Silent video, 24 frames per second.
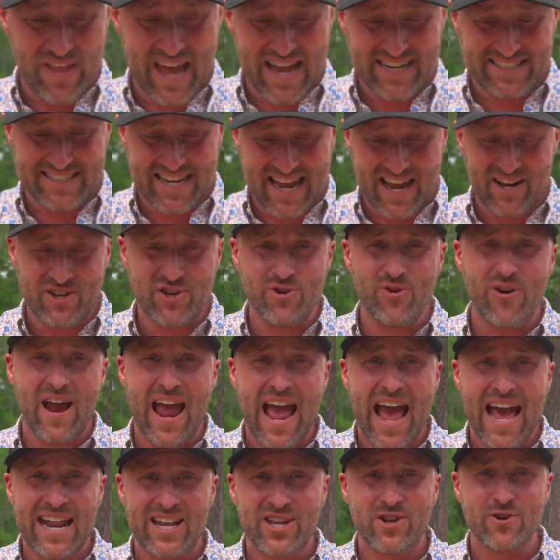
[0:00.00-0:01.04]
that down, you're
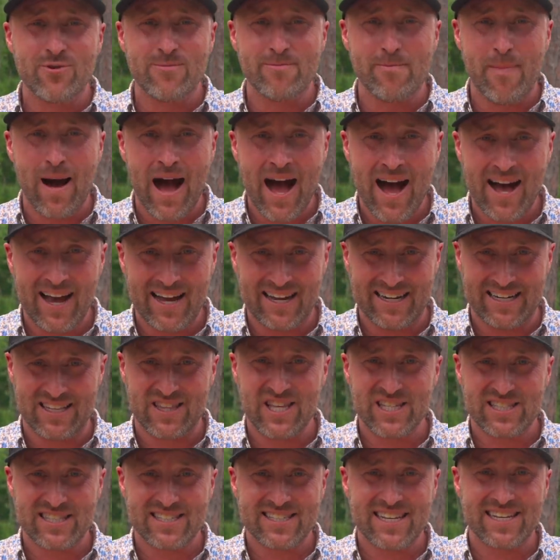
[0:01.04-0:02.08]
out of your mind.
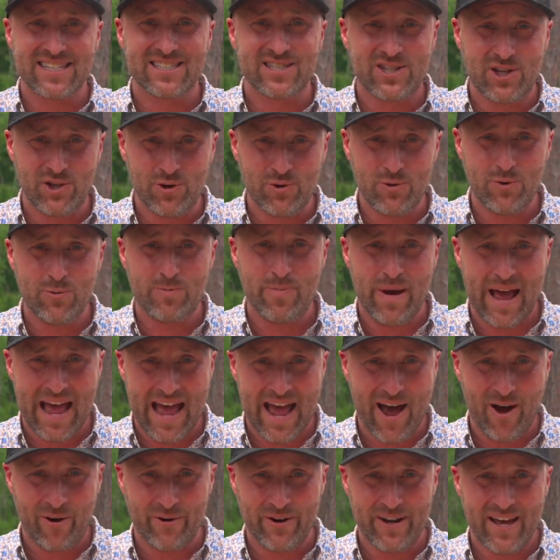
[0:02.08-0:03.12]
This is a two
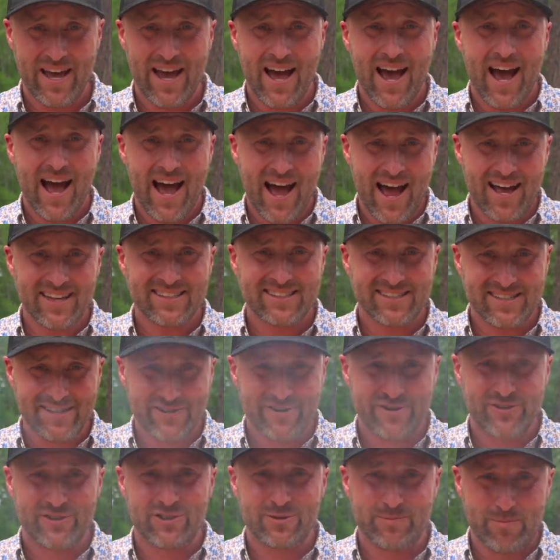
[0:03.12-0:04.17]
pound hot
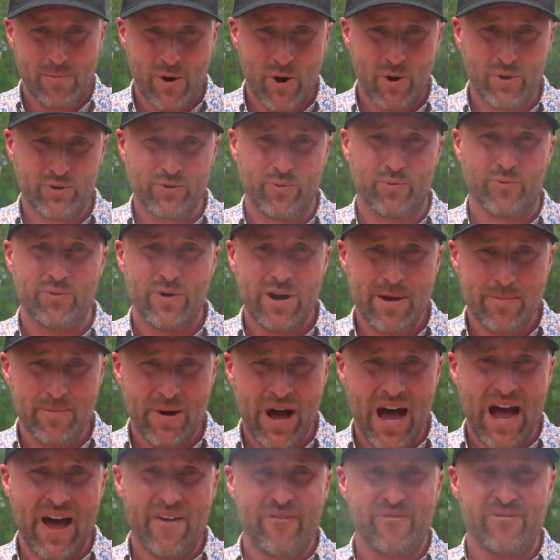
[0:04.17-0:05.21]
sear smoked
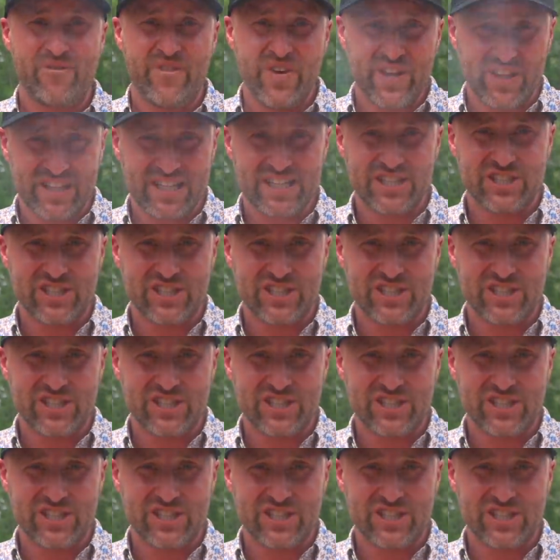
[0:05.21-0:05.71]
ribeye Philly